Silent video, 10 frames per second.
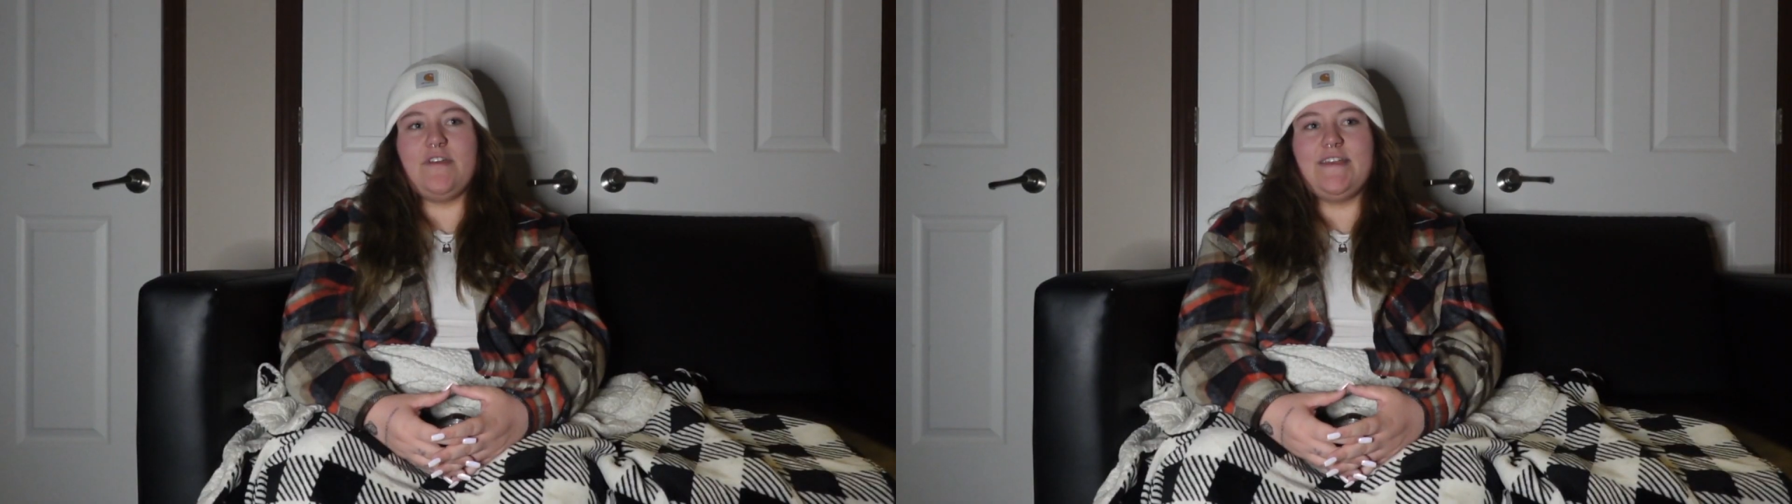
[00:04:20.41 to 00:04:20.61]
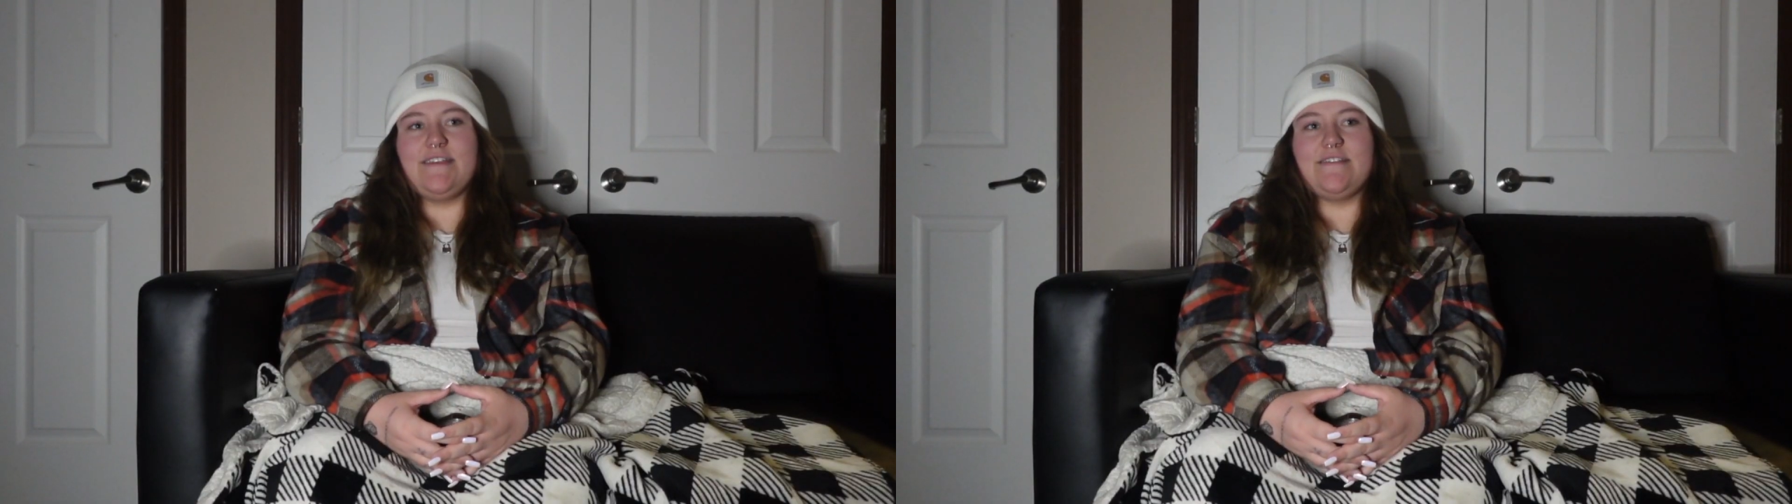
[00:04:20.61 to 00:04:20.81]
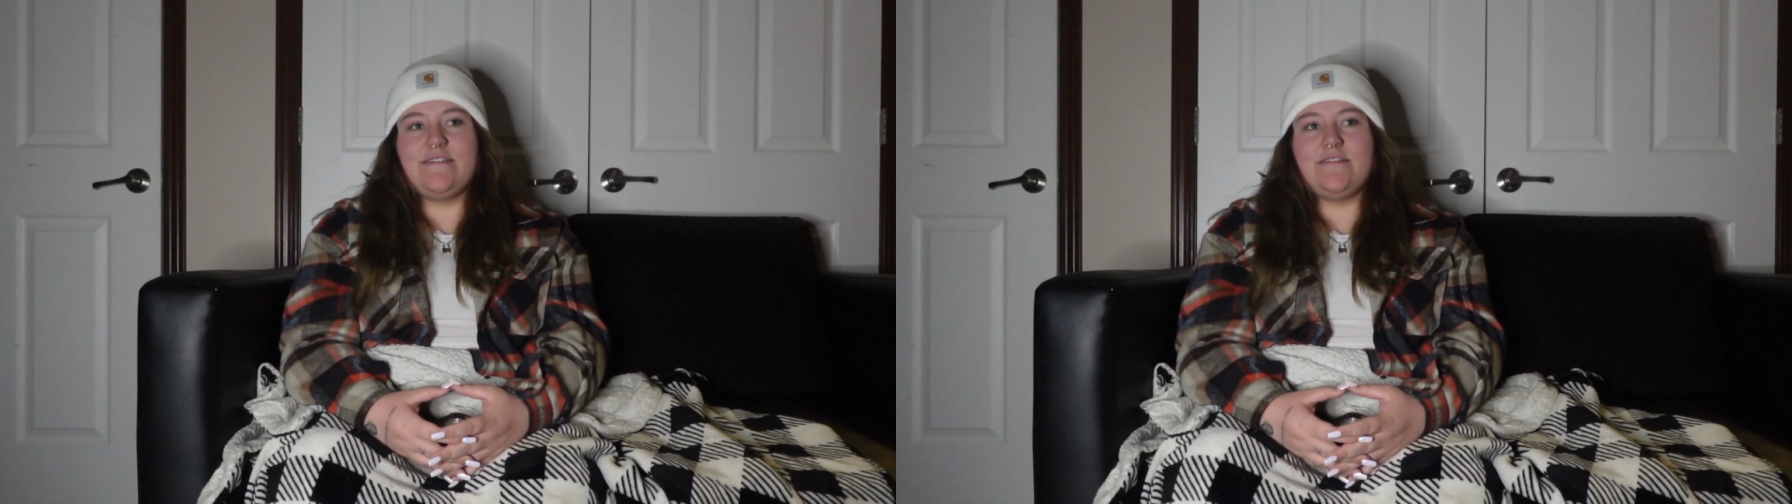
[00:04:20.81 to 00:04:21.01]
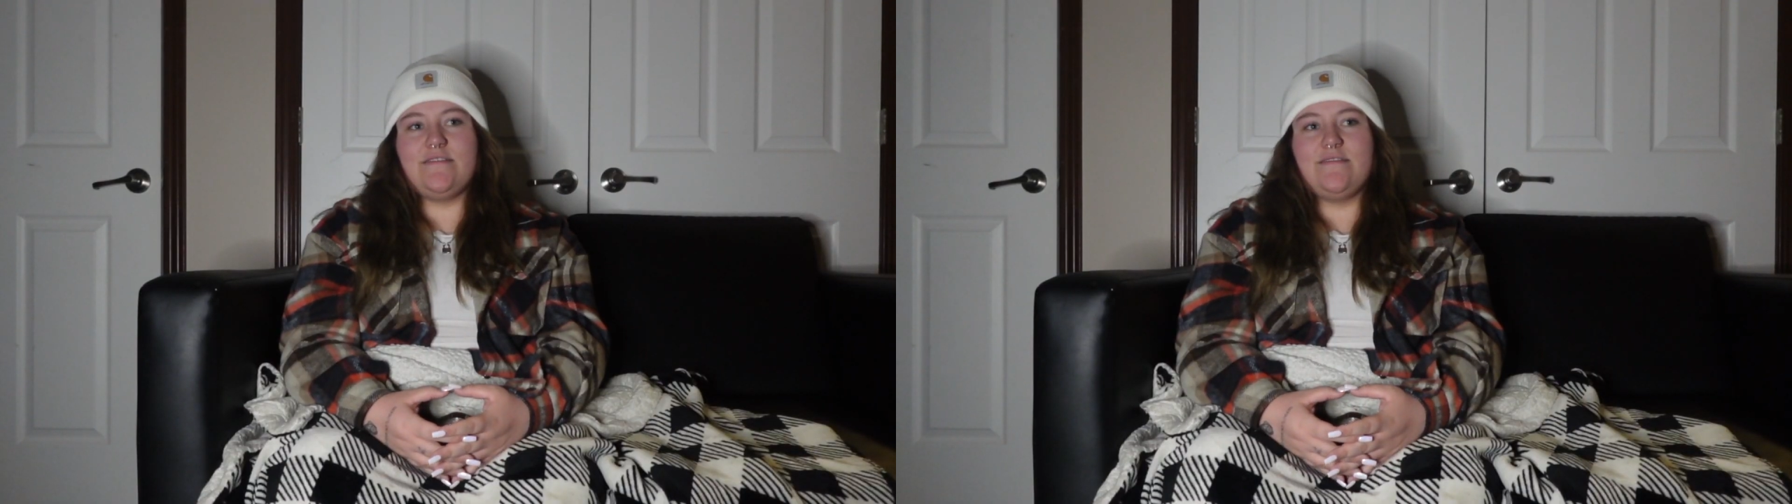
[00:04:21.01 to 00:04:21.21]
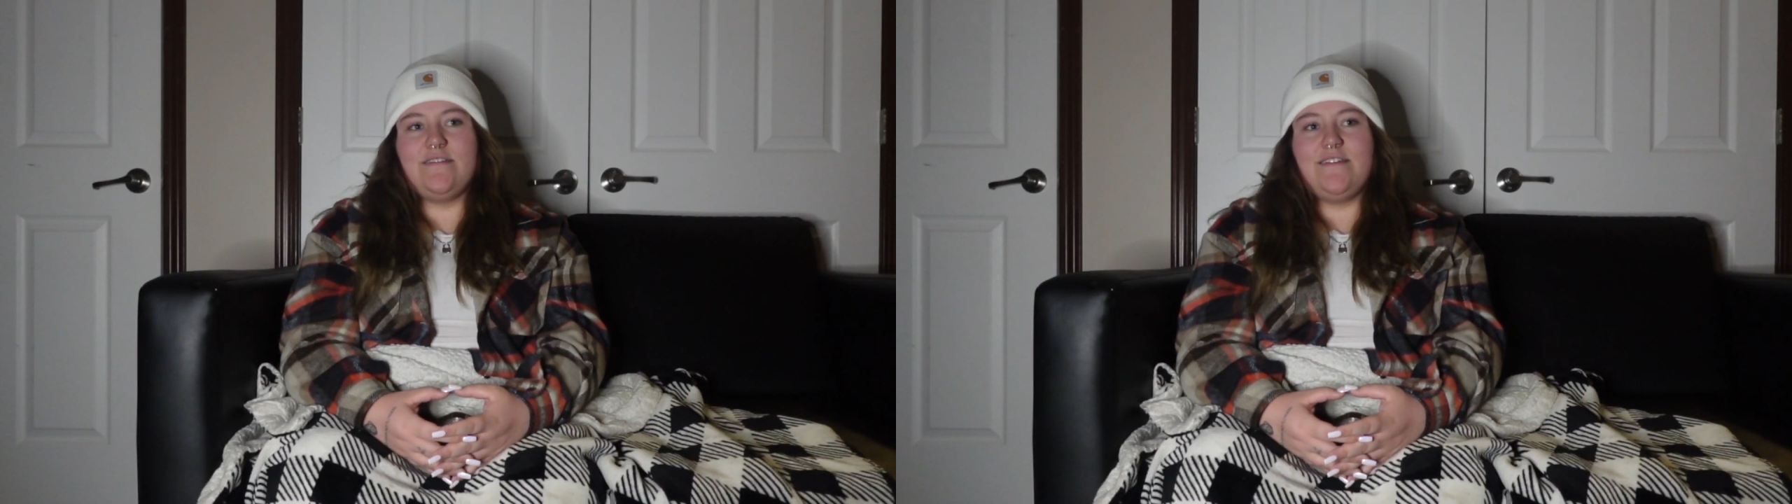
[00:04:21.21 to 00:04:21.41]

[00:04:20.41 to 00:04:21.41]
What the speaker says: is